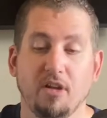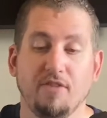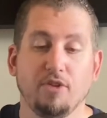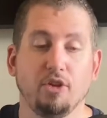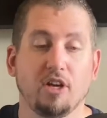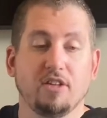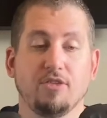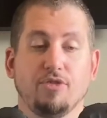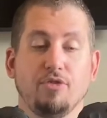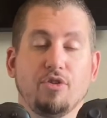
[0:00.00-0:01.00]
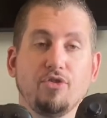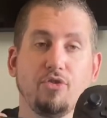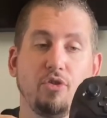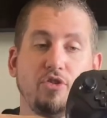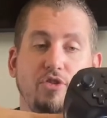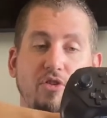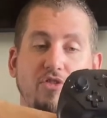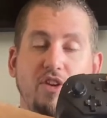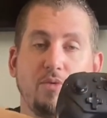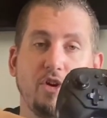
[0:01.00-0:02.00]
If you look at these 2 controllers, you can
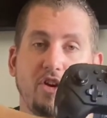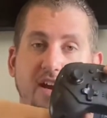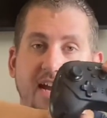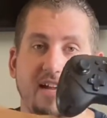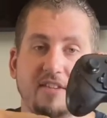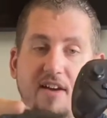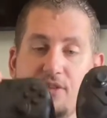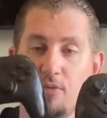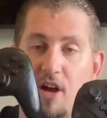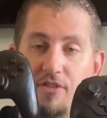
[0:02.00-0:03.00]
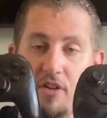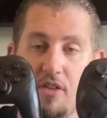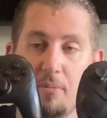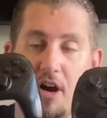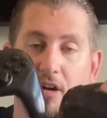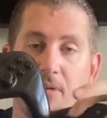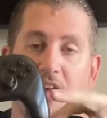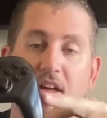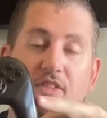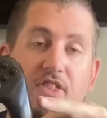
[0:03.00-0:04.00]
see where your hands have to rest on the bottom.
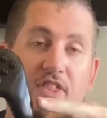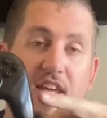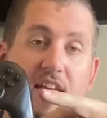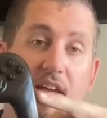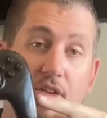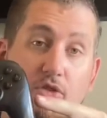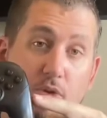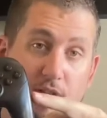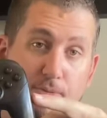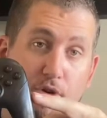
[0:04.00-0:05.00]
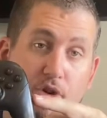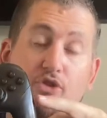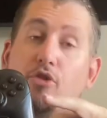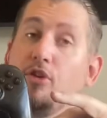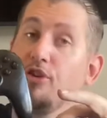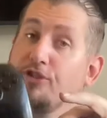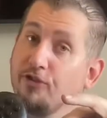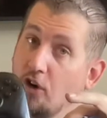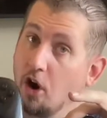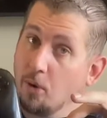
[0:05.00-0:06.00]
The Switch Pro controller is
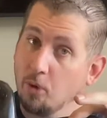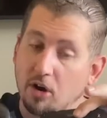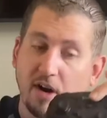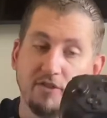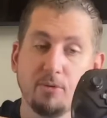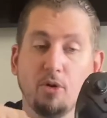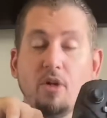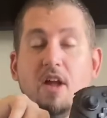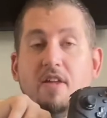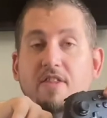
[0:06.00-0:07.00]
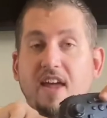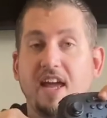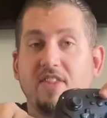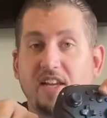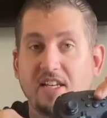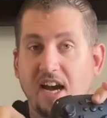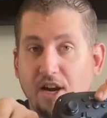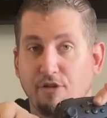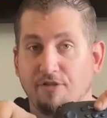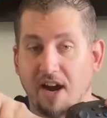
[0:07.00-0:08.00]
far more comfortable than the
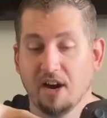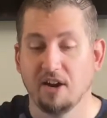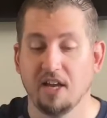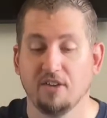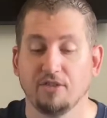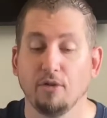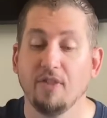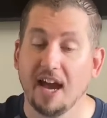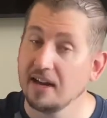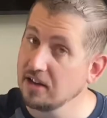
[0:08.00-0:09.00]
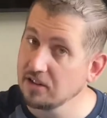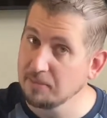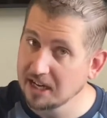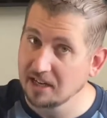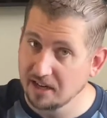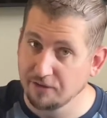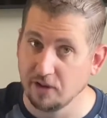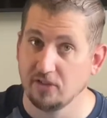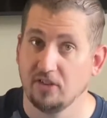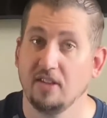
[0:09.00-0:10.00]
Dino Fire is. So that does make a
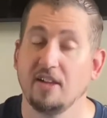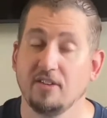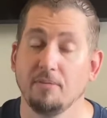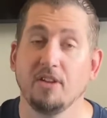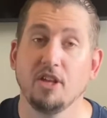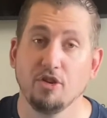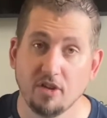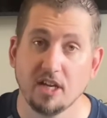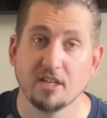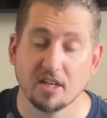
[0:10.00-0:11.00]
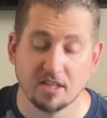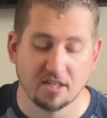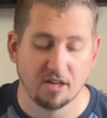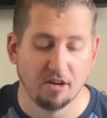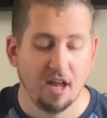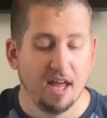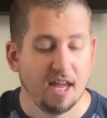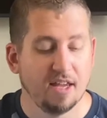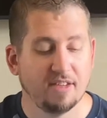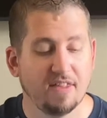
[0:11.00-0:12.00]
difference. That's something that you need to consider,
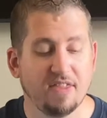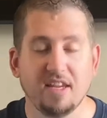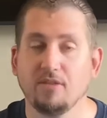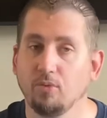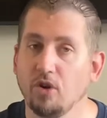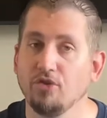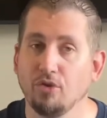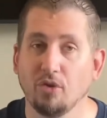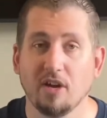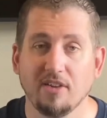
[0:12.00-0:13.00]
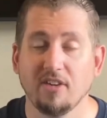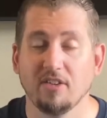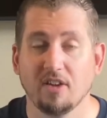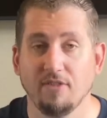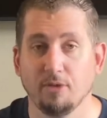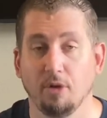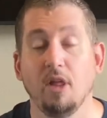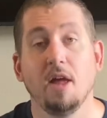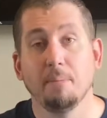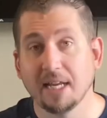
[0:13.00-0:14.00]
is that this controller isn't as comfortable.
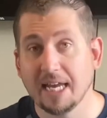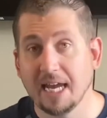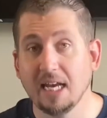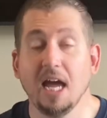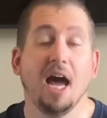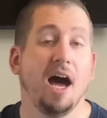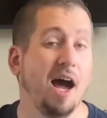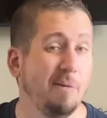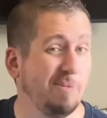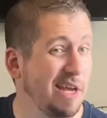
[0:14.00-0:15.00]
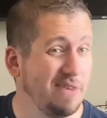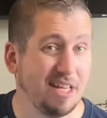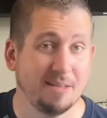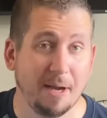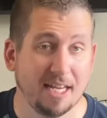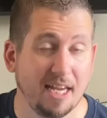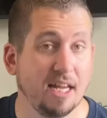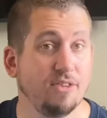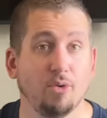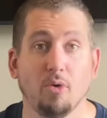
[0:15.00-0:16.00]
But again, I'm giving it to my
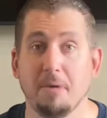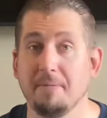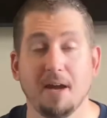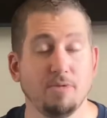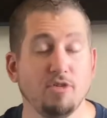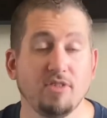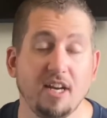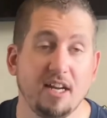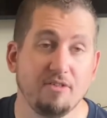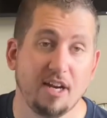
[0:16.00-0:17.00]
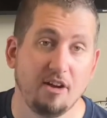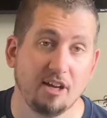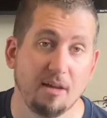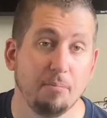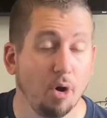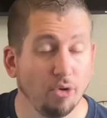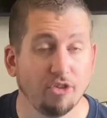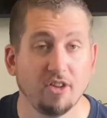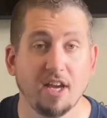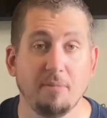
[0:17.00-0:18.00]
kids, or maybe I'm using it every now and again. Most of
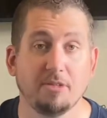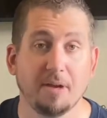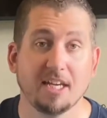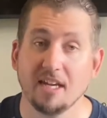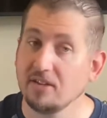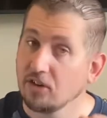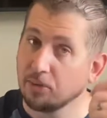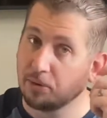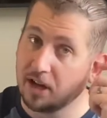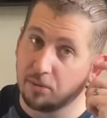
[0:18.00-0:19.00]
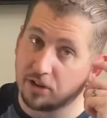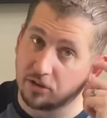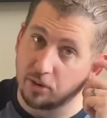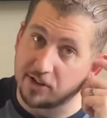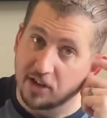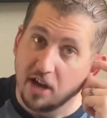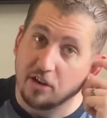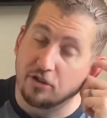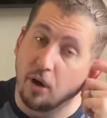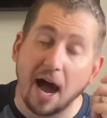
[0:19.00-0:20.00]
the time, it's my kids that are playing with the Switch.
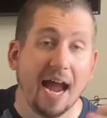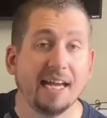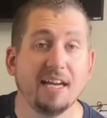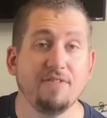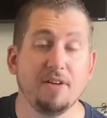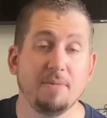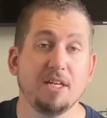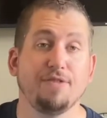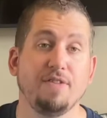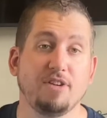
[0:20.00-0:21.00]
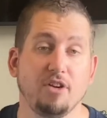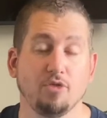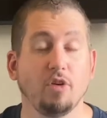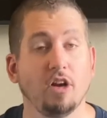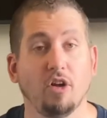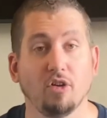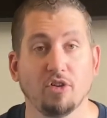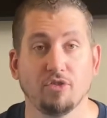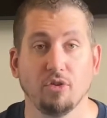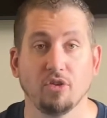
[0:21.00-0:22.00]
So I give them these $15 or $20
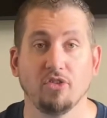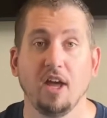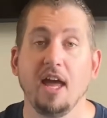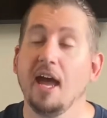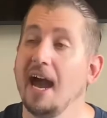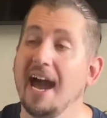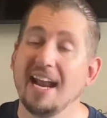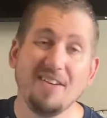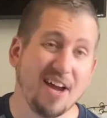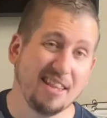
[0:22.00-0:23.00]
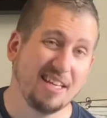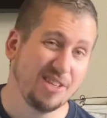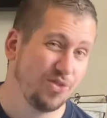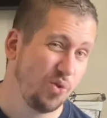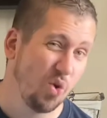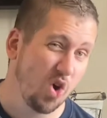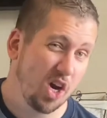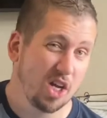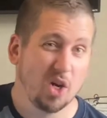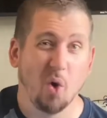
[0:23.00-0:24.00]
controllers, and I've had these for
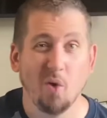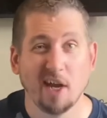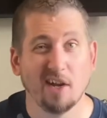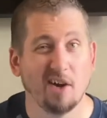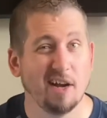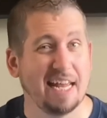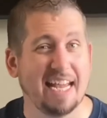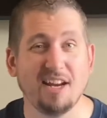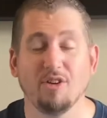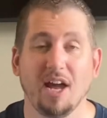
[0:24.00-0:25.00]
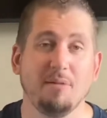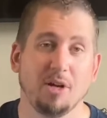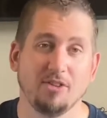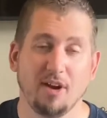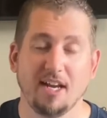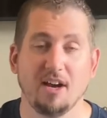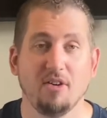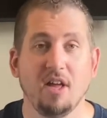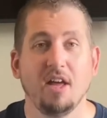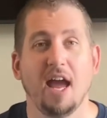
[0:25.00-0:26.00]
going on 8 or 9 months right now,
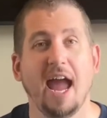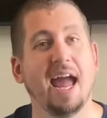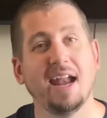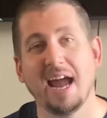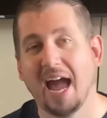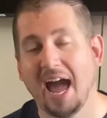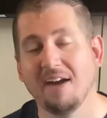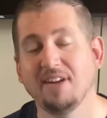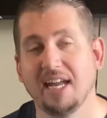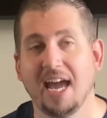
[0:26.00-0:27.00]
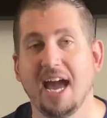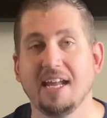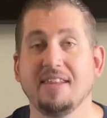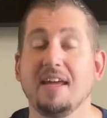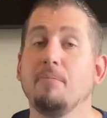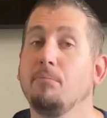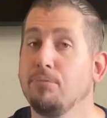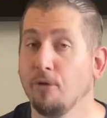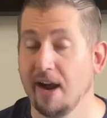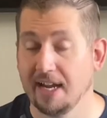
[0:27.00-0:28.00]
and I haven't had them
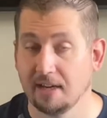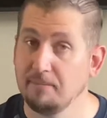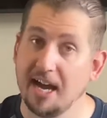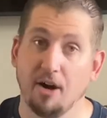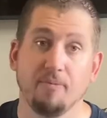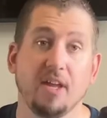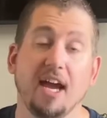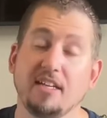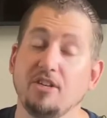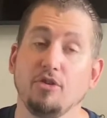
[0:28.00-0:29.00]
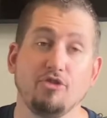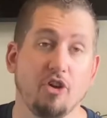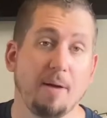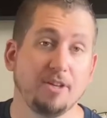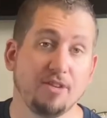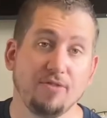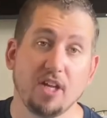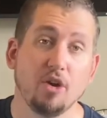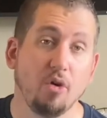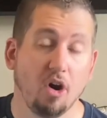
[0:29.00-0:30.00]
break. Now, I did do a drop test
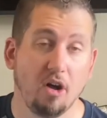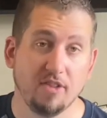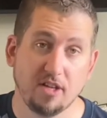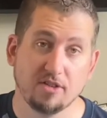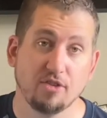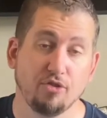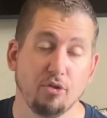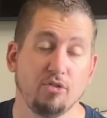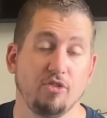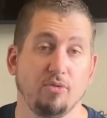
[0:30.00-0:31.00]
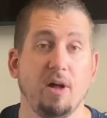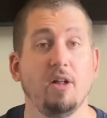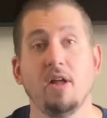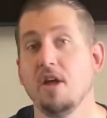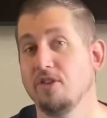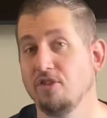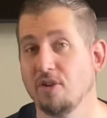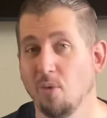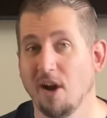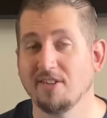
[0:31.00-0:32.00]
video on these controllers as well, so you
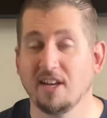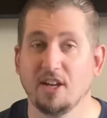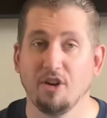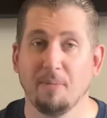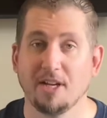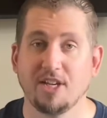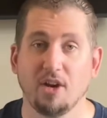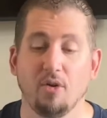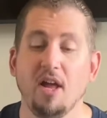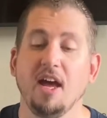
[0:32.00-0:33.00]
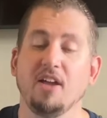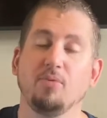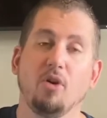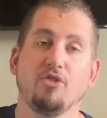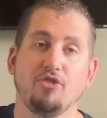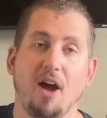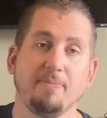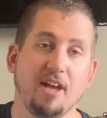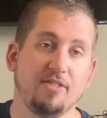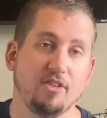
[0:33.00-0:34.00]
can watch that here on my channel, as well as drop
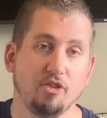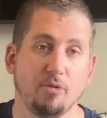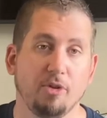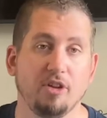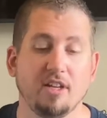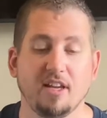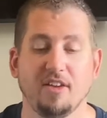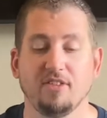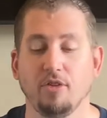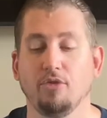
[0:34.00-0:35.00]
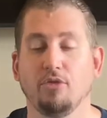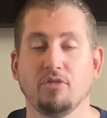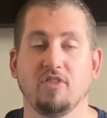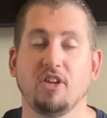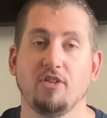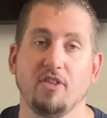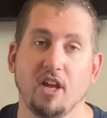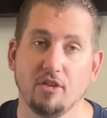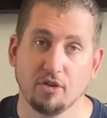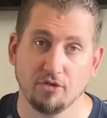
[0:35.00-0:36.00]
tests and durability tests and those sorts of things on the
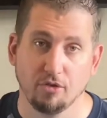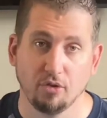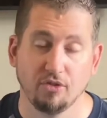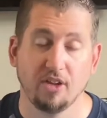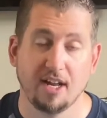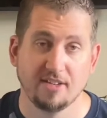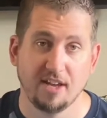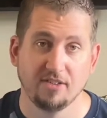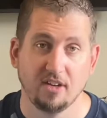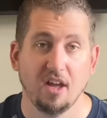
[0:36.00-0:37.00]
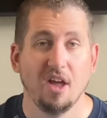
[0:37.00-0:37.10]
other controllers that I tested.